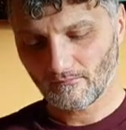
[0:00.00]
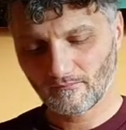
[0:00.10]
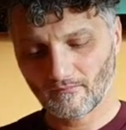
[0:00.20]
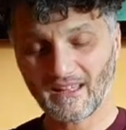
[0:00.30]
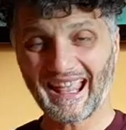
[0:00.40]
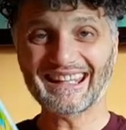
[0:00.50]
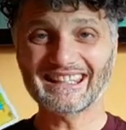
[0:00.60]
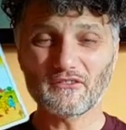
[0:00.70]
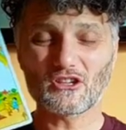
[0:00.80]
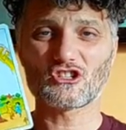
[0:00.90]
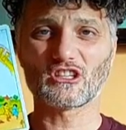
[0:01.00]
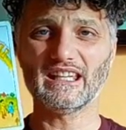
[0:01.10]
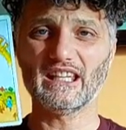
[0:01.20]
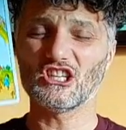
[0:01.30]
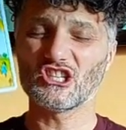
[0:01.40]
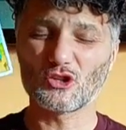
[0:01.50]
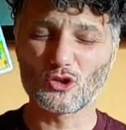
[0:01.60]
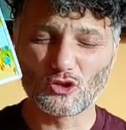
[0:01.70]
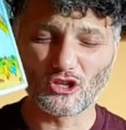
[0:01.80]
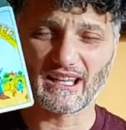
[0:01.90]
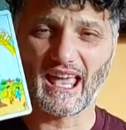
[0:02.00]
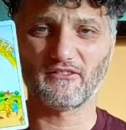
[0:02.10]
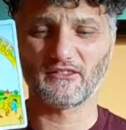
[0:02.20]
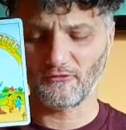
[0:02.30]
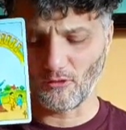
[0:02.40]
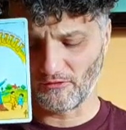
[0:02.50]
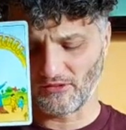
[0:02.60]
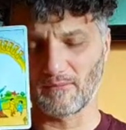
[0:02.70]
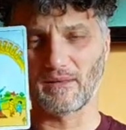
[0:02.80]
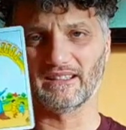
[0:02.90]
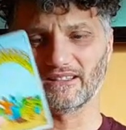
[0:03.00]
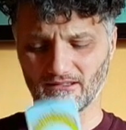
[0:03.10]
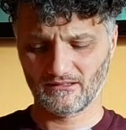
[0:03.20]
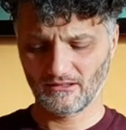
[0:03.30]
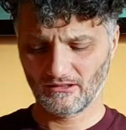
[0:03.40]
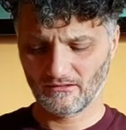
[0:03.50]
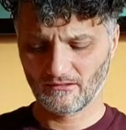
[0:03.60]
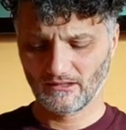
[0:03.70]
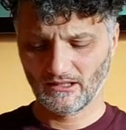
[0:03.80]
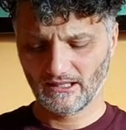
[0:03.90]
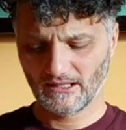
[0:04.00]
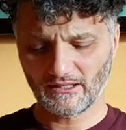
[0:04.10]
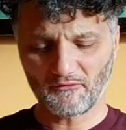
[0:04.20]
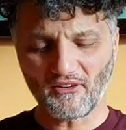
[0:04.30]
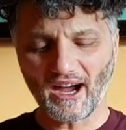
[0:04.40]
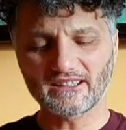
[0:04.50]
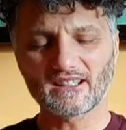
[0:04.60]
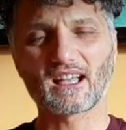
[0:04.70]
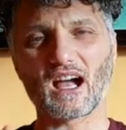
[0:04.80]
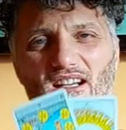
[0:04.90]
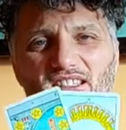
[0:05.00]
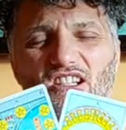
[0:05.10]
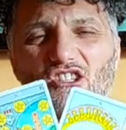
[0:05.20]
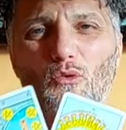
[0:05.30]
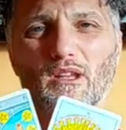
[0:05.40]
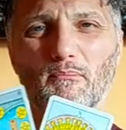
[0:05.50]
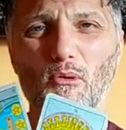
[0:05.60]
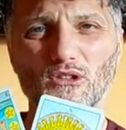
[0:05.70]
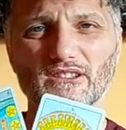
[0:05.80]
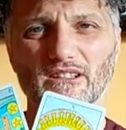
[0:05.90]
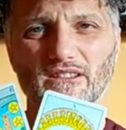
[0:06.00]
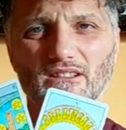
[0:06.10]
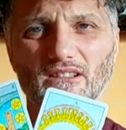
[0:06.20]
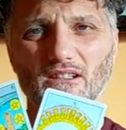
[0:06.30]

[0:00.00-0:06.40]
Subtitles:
And eventually, you're going to have the fulfillment. The final cards are so important.